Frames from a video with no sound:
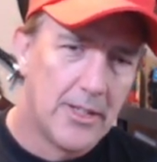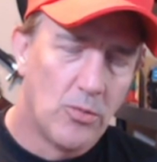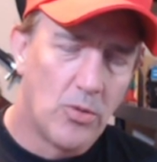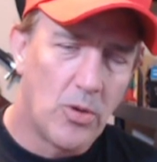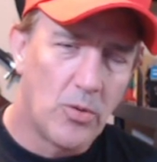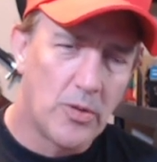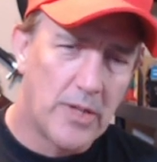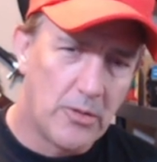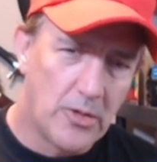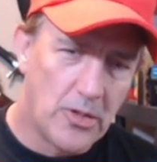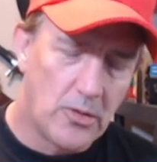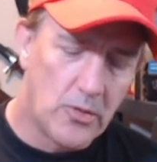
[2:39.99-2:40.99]
what they
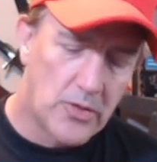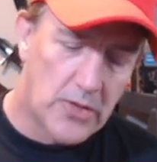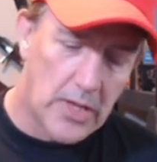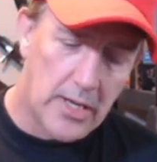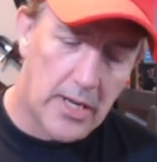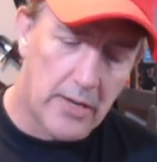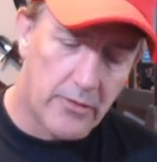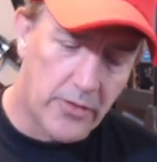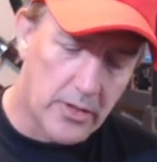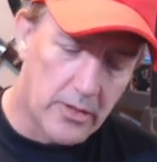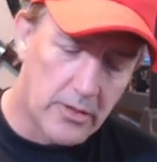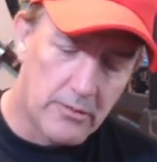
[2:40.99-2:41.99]
would do is they'd have
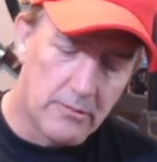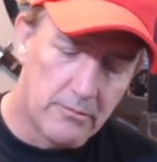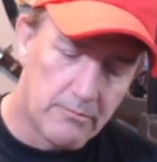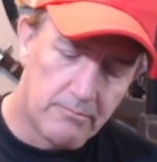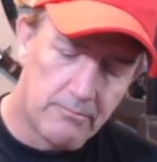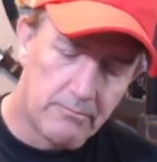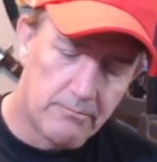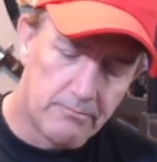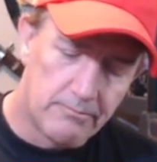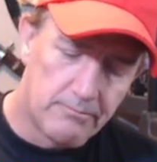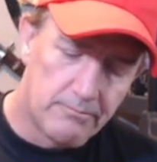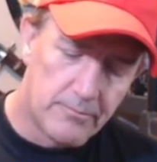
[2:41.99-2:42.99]
the
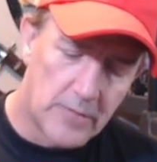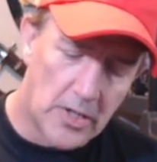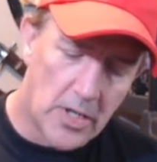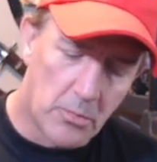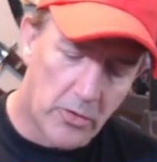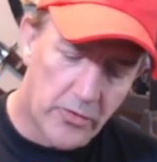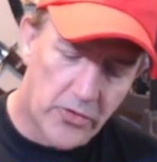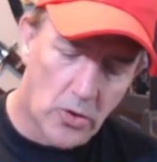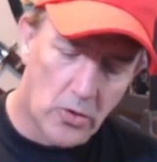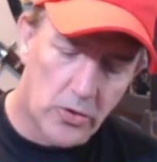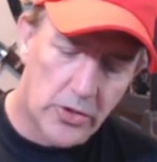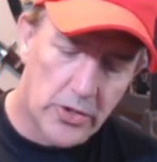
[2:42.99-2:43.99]
number of
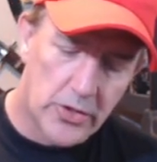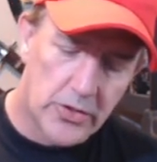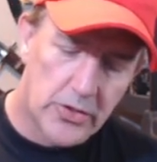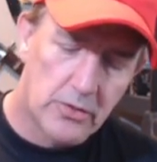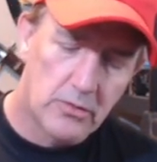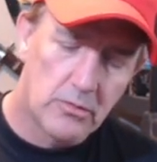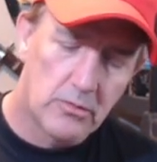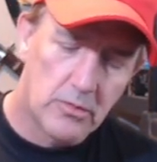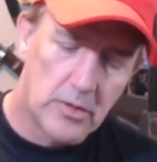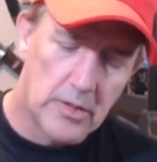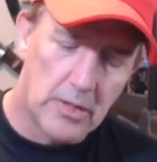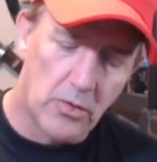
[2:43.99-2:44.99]
soldiers,
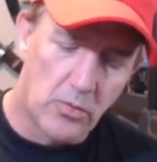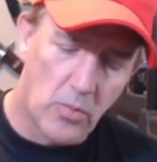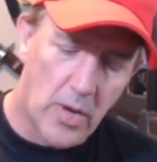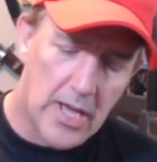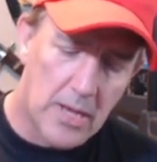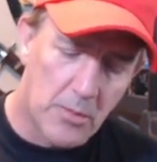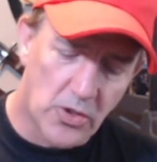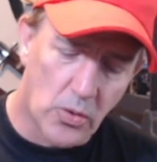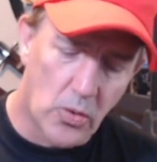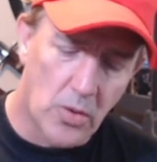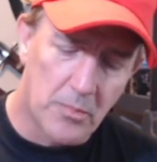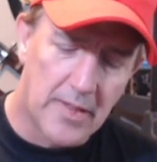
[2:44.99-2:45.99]
and they would weigh how much
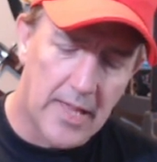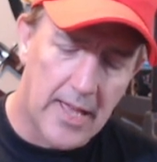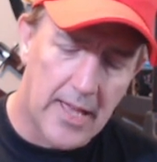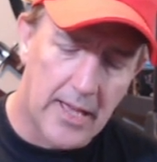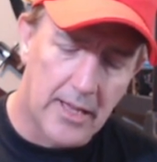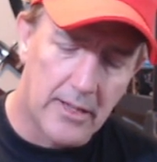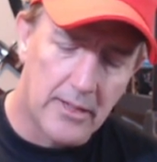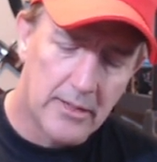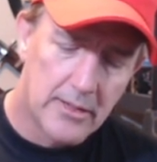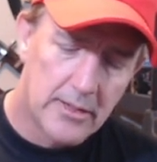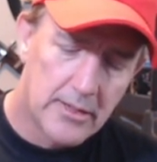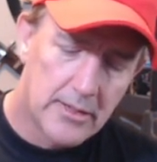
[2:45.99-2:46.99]
equipment they had,
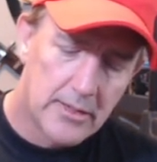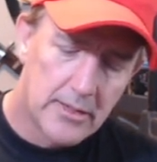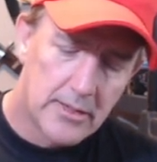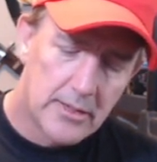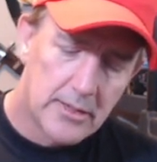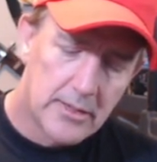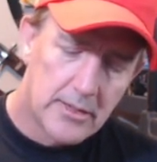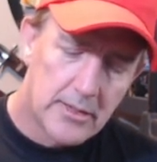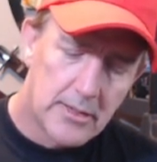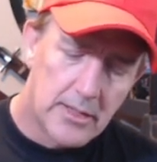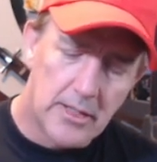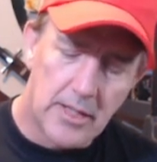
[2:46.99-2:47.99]

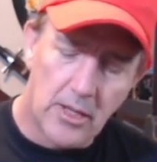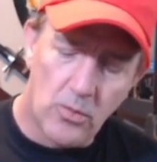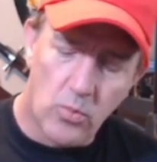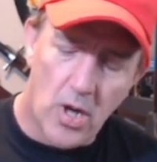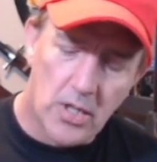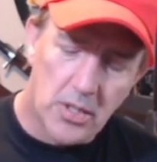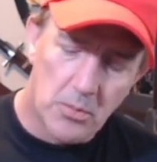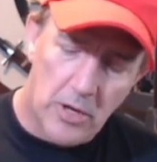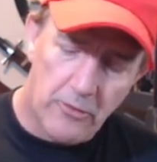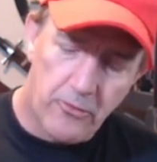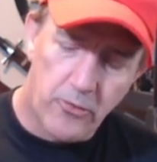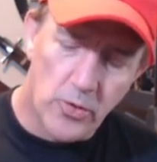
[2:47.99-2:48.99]
and they'd walk them
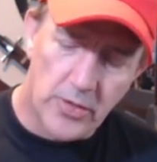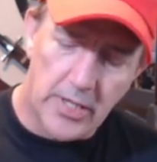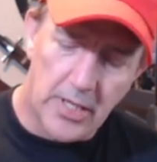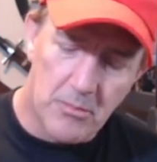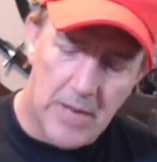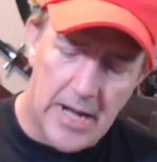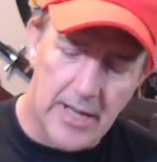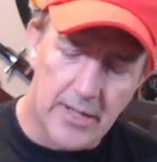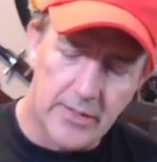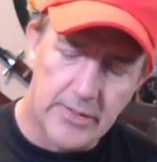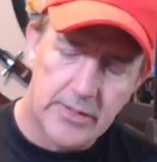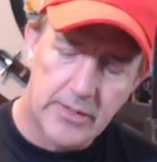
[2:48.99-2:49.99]
about 14
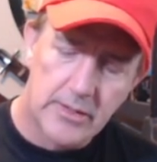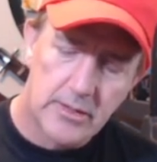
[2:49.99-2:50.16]
miles,